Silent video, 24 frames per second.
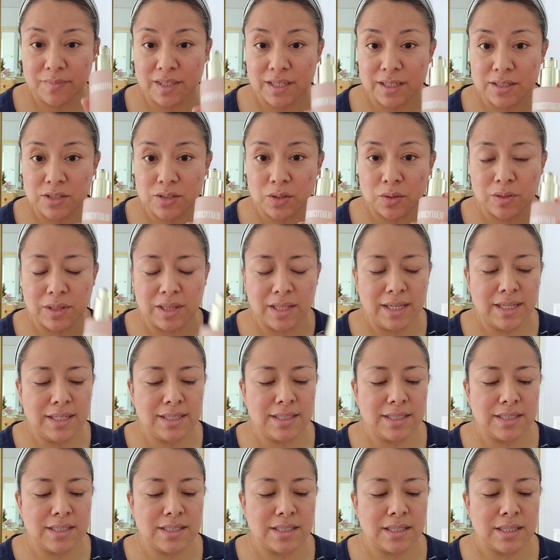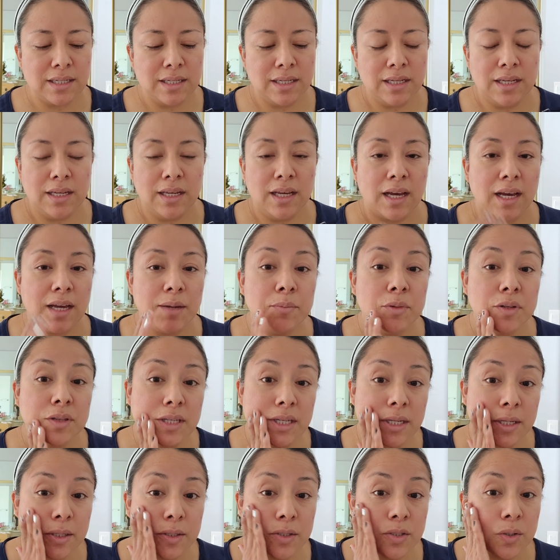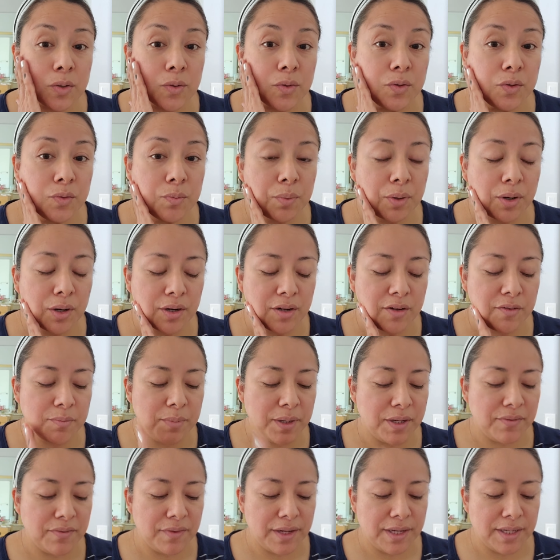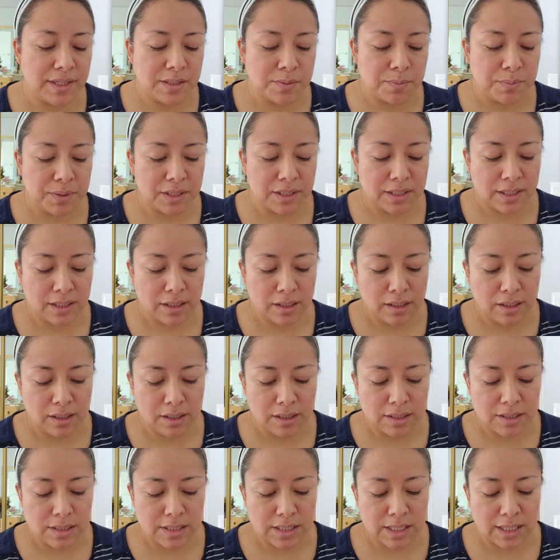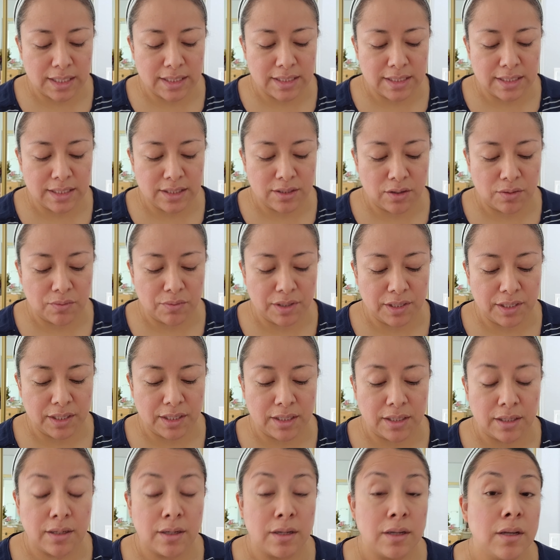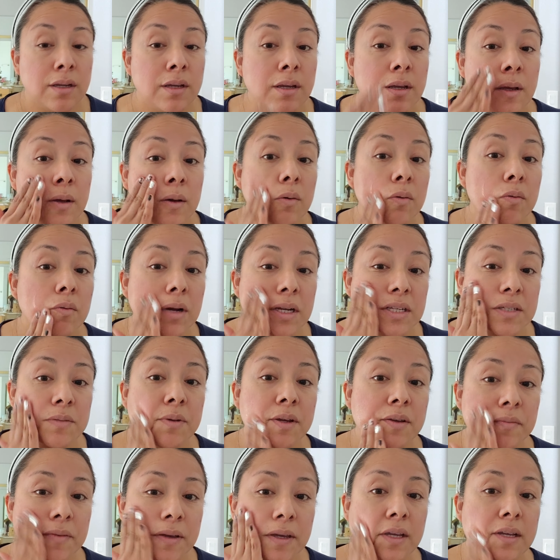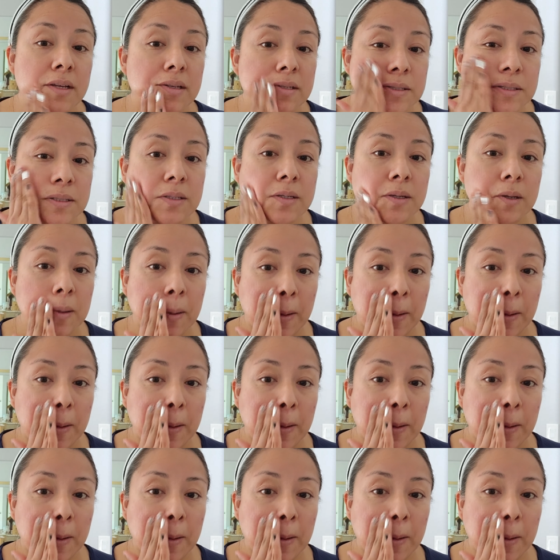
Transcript: So cleanse. I'm only going to show you part of my face because I did already wash my face.